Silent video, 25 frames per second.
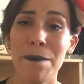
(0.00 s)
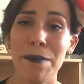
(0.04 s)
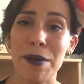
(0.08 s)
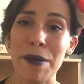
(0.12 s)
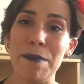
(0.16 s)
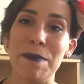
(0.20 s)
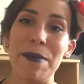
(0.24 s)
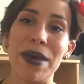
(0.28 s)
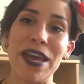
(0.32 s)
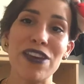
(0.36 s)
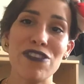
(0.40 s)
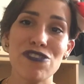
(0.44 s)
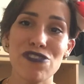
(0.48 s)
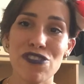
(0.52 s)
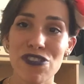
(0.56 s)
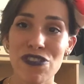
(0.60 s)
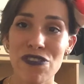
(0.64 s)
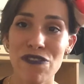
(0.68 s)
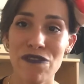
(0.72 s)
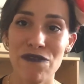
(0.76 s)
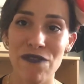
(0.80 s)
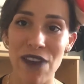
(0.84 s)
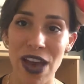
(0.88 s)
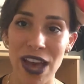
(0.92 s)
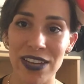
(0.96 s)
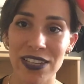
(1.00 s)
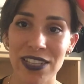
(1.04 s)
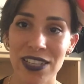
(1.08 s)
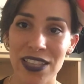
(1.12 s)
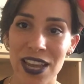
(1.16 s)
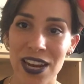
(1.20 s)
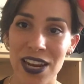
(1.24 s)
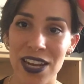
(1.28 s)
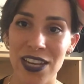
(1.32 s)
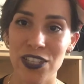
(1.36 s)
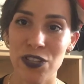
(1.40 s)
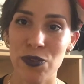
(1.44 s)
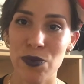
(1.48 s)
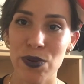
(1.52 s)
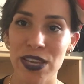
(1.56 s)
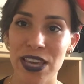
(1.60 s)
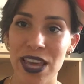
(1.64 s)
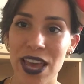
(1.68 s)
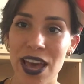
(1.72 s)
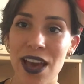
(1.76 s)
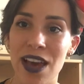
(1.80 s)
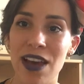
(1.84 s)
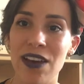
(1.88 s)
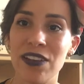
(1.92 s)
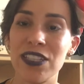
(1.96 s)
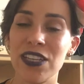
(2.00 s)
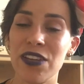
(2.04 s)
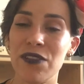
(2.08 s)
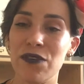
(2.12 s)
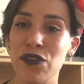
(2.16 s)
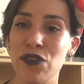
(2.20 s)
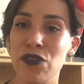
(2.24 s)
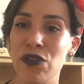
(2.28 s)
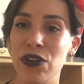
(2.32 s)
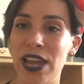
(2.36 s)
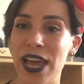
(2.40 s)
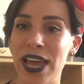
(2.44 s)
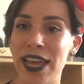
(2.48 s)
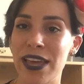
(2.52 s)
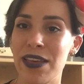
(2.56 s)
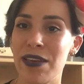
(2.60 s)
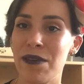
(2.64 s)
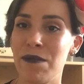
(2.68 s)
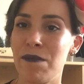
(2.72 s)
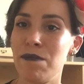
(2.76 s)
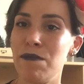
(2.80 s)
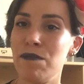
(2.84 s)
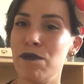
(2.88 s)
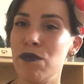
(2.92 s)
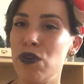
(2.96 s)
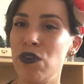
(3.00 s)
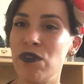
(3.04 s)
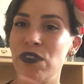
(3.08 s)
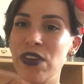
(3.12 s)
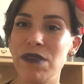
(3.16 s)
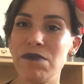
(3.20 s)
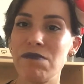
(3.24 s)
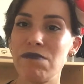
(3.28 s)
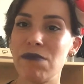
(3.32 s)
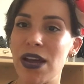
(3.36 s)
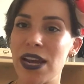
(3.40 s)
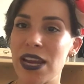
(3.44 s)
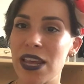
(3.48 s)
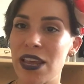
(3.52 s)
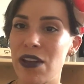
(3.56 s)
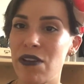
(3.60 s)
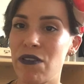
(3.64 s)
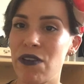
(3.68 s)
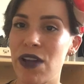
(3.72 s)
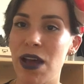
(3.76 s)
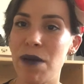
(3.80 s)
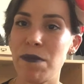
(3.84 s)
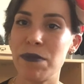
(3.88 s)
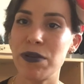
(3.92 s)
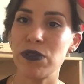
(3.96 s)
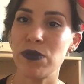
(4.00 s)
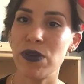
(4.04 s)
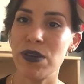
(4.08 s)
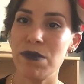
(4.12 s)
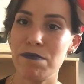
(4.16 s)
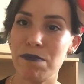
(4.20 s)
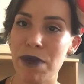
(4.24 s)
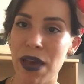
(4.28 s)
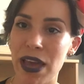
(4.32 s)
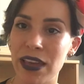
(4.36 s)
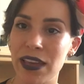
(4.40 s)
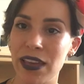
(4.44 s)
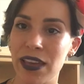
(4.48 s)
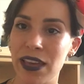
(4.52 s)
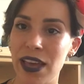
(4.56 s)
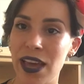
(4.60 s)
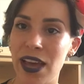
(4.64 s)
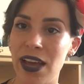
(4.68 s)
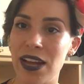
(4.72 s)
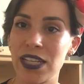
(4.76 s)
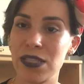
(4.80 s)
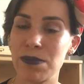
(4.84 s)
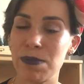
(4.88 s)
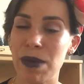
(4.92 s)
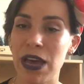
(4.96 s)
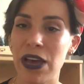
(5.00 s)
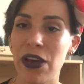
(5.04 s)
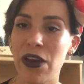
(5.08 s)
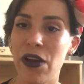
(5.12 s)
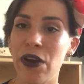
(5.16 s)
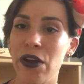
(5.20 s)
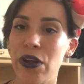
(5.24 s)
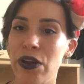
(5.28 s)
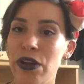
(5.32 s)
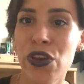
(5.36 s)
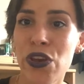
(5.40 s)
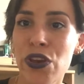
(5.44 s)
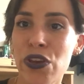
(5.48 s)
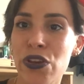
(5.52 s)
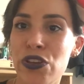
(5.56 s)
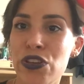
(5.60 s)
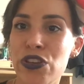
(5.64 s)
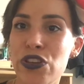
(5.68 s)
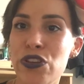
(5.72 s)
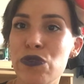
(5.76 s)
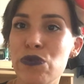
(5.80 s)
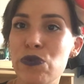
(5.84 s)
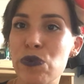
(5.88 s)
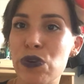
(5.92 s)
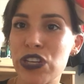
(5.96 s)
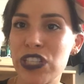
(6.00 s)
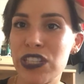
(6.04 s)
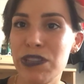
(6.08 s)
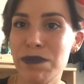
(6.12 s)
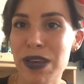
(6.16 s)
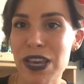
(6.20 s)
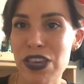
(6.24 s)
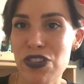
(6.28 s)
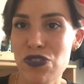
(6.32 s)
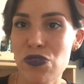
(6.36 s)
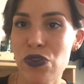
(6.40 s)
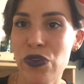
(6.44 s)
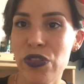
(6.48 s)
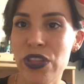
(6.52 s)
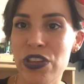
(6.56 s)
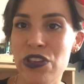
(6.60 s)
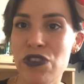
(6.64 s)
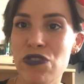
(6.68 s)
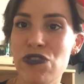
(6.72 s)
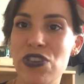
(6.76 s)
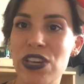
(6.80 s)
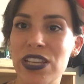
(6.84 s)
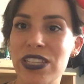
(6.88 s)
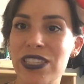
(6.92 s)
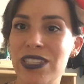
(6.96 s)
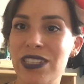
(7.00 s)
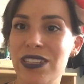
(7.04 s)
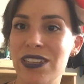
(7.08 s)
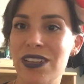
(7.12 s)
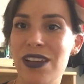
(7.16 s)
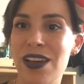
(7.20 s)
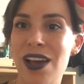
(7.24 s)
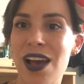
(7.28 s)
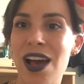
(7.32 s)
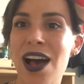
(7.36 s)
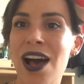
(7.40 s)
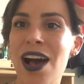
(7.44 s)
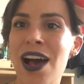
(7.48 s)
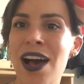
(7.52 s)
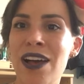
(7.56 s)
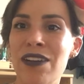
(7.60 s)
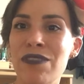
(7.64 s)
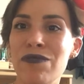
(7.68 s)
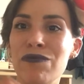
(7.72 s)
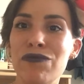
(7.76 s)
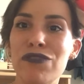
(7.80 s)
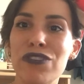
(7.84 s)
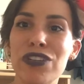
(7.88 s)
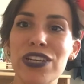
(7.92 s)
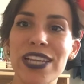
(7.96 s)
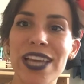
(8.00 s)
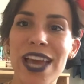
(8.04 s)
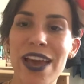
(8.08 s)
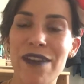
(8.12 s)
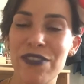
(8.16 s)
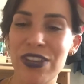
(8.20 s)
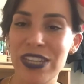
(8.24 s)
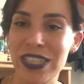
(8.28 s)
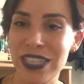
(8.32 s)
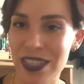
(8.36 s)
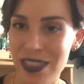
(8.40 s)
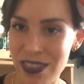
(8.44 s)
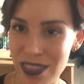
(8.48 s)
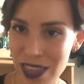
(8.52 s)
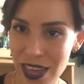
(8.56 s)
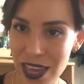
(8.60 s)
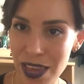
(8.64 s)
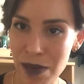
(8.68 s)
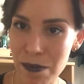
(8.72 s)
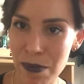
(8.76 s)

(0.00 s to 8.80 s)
but make sure you factor that into account. If you're like moving money around between bank accounts back home, you want to make sure that you just aren't really having to think